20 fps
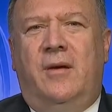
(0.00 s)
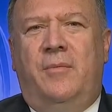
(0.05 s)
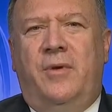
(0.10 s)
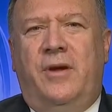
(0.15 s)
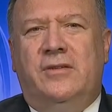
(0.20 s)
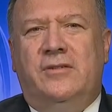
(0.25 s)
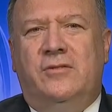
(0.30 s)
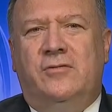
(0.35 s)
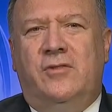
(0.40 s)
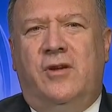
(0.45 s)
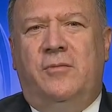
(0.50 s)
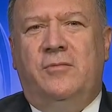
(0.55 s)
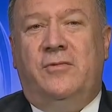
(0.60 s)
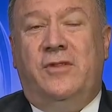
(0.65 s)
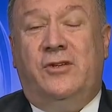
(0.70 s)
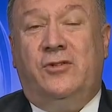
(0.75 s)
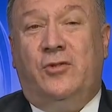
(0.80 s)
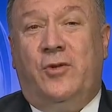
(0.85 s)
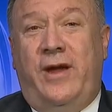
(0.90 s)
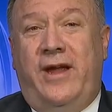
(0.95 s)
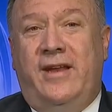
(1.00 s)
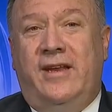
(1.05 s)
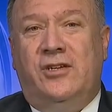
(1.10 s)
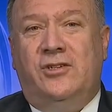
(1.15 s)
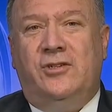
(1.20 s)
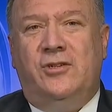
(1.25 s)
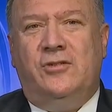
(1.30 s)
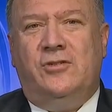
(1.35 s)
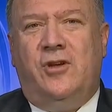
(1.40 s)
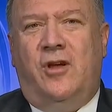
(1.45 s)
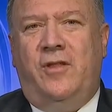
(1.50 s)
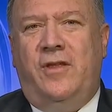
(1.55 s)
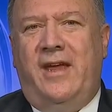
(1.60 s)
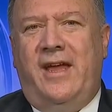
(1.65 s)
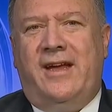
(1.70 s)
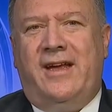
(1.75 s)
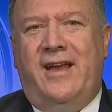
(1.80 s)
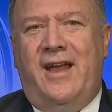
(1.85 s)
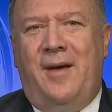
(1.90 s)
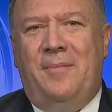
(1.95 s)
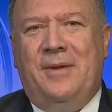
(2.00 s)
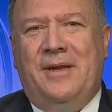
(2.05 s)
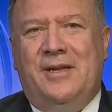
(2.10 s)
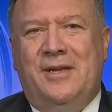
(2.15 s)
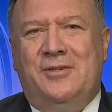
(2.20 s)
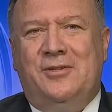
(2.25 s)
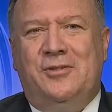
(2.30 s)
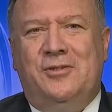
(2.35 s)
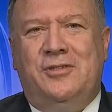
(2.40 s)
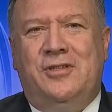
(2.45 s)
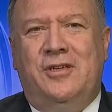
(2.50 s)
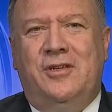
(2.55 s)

President Trump, the trade issues, all the economic issues